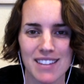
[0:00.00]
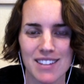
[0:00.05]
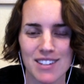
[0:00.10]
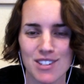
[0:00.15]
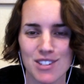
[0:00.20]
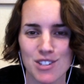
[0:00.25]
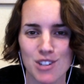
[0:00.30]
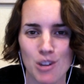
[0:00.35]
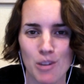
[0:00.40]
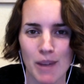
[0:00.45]
They
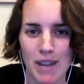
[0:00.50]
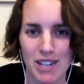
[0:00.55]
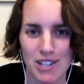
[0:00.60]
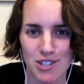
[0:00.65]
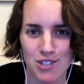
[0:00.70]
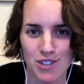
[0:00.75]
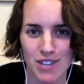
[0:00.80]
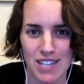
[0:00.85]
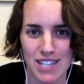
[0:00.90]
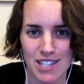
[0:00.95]
just go back to
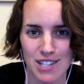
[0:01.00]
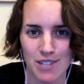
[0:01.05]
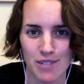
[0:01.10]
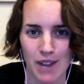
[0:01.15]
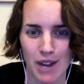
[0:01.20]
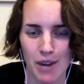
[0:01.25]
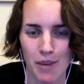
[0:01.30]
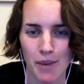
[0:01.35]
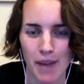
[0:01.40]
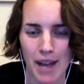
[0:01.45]
grazing
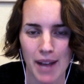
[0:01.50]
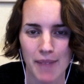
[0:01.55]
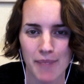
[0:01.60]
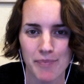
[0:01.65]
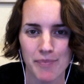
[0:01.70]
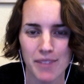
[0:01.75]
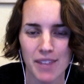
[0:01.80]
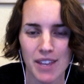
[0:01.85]
right away.